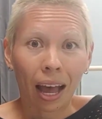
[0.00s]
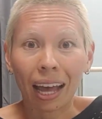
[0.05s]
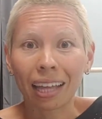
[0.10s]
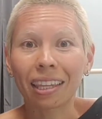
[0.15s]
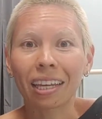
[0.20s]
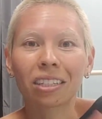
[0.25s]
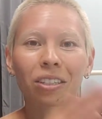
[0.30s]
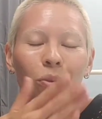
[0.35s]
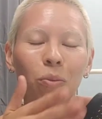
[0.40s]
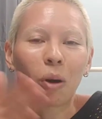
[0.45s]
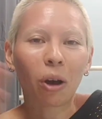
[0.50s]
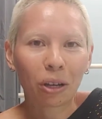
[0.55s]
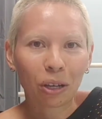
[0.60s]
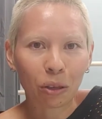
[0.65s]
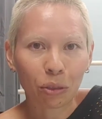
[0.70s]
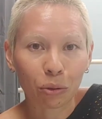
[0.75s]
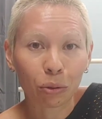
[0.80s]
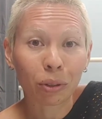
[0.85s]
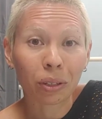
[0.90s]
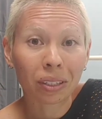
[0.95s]
I'd like to walk
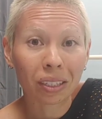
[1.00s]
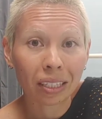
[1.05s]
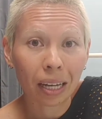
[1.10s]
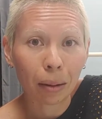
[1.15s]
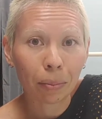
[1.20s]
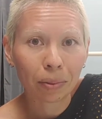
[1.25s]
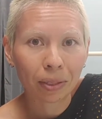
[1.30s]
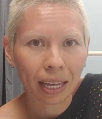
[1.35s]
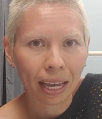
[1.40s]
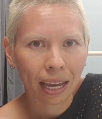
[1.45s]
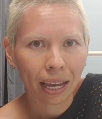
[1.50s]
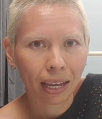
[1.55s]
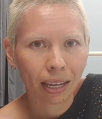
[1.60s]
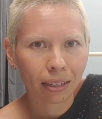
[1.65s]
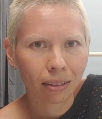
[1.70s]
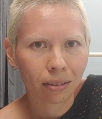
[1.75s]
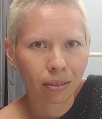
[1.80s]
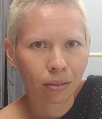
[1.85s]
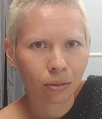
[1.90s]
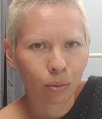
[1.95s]
you through the steps
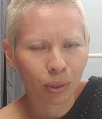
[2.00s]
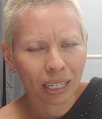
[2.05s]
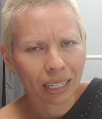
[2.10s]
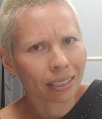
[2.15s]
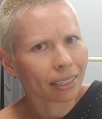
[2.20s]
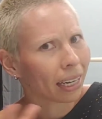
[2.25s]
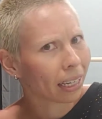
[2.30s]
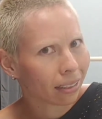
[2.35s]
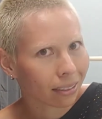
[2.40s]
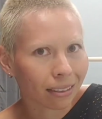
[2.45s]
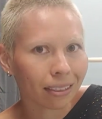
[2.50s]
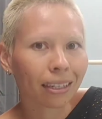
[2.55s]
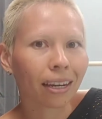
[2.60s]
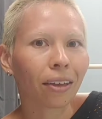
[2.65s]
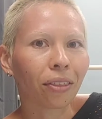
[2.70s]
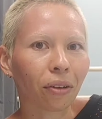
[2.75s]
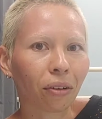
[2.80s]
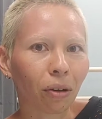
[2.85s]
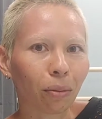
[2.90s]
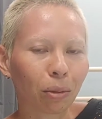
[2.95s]
and we can dance together.